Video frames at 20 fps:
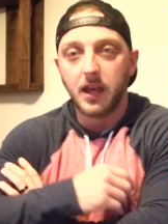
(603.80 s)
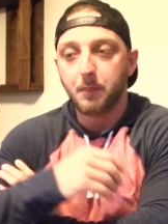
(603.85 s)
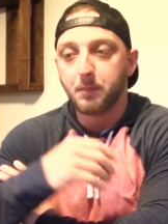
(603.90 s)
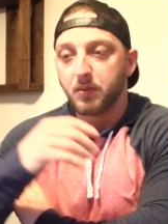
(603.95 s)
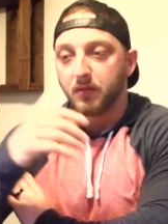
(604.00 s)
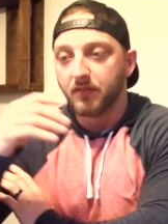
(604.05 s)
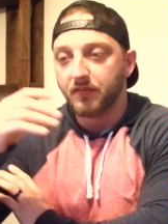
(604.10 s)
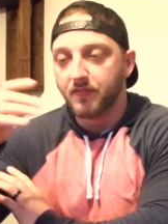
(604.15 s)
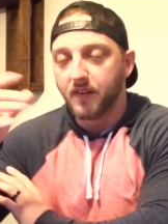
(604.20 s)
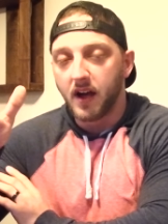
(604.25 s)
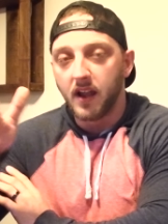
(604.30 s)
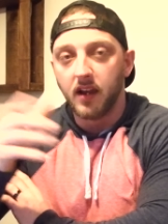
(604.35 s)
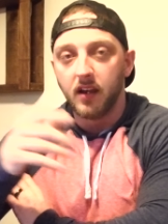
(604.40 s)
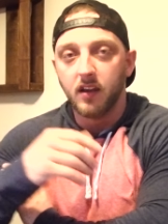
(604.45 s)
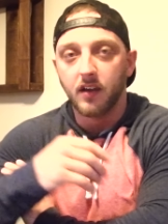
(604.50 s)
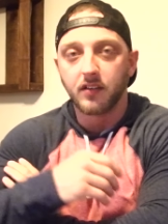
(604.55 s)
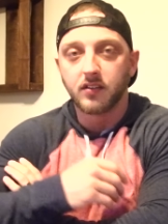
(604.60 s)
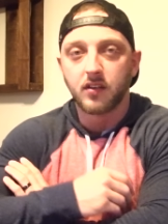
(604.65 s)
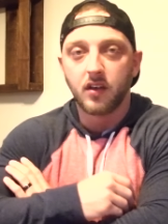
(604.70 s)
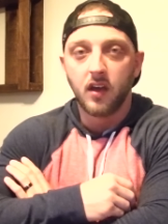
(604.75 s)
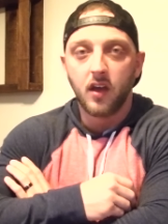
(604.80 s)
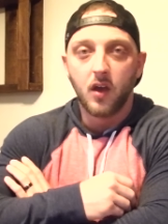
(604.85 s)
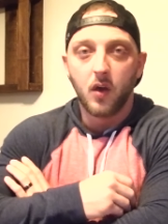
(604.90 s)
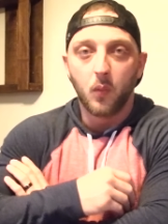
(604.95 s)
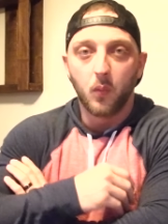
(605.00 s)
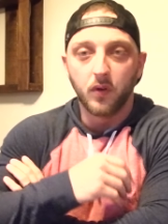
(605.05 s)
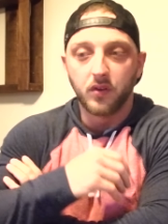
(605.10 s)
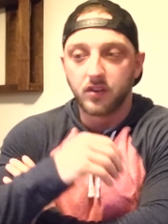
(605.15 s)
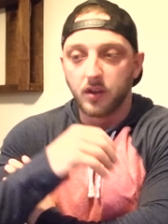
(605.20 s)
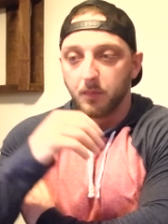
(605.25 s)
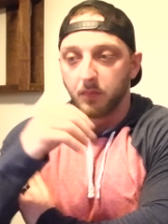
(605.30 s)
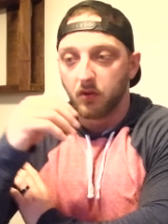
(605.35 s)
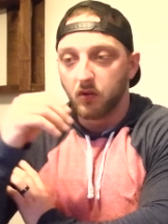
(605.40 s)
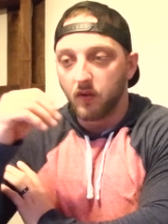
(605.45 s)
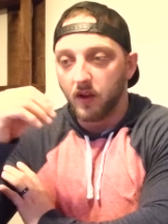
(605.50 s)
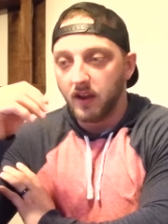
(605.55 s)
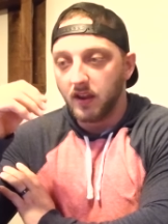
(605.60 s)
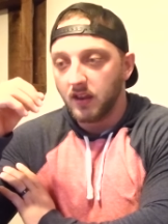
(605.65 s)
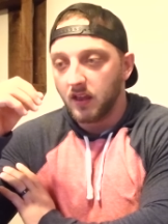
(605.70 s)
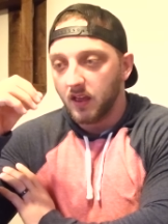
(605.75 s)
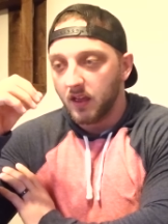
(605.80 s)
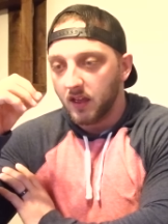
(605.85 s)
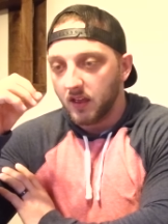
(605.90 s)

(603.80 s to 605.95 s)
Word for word: He provided us with some great